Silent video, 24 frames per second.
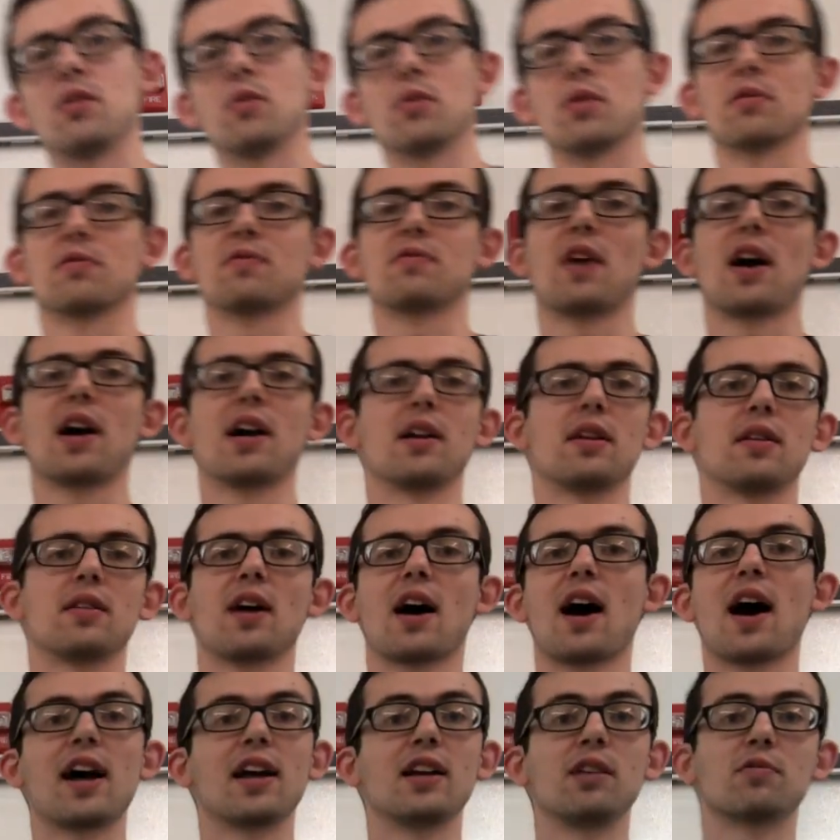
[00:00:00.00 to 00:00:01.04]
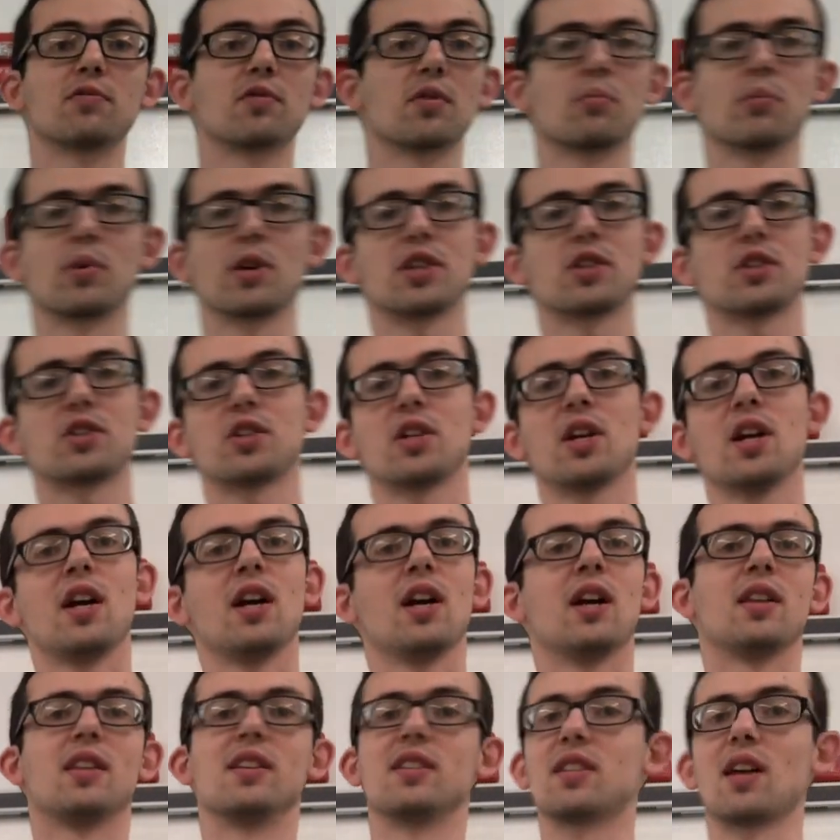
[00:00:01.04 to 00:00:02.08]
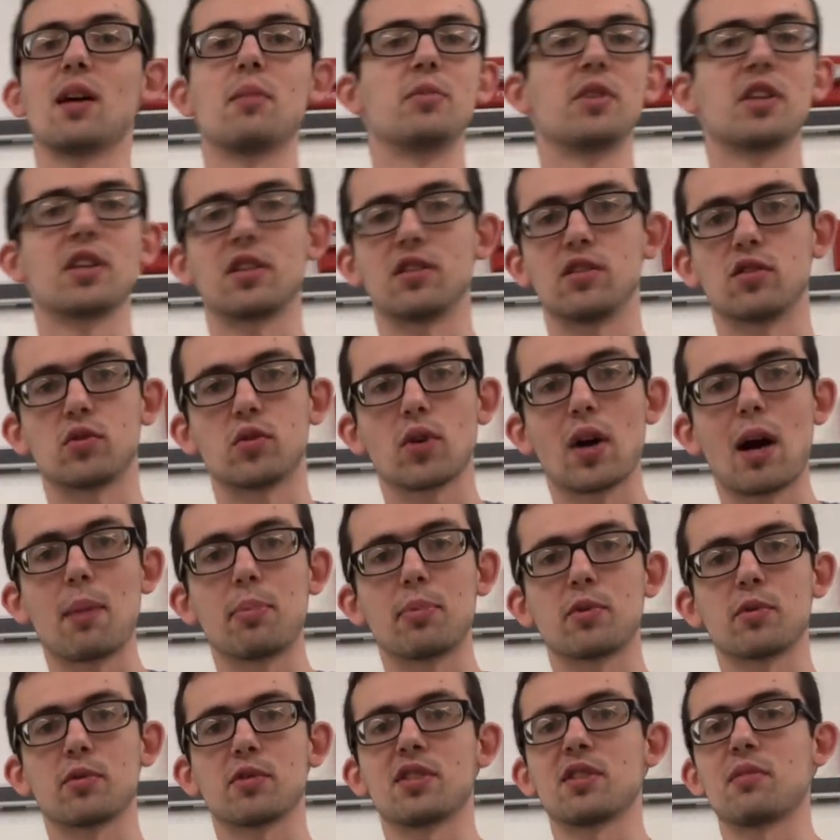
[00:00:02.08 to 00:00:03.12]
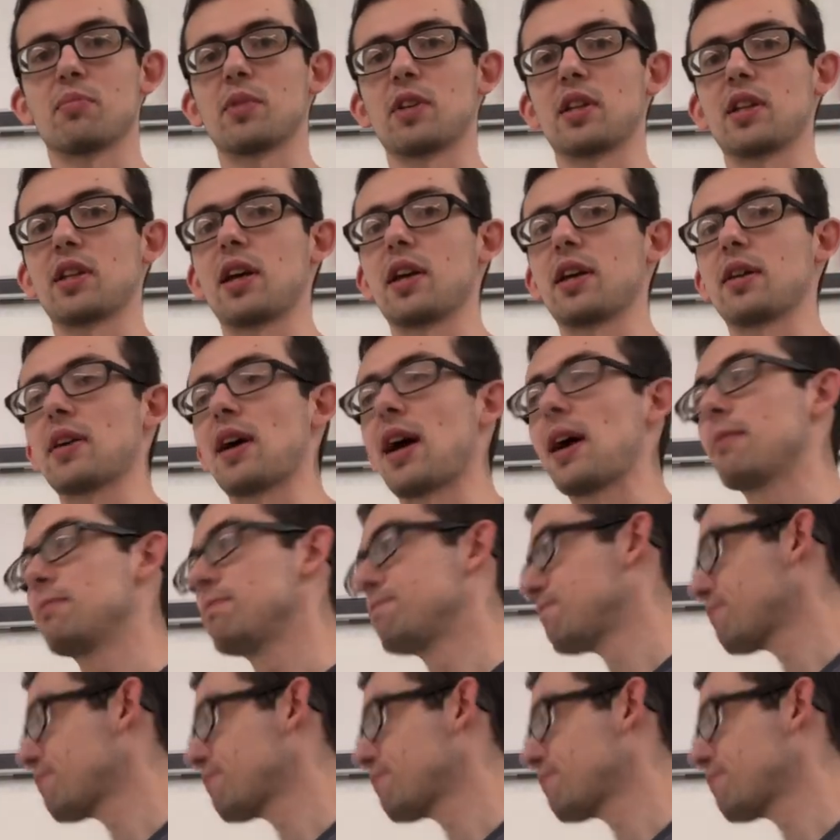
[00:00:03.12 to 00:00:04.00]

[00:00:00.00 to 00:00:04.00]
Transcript: or find the height from which this object is dropped, or something like that.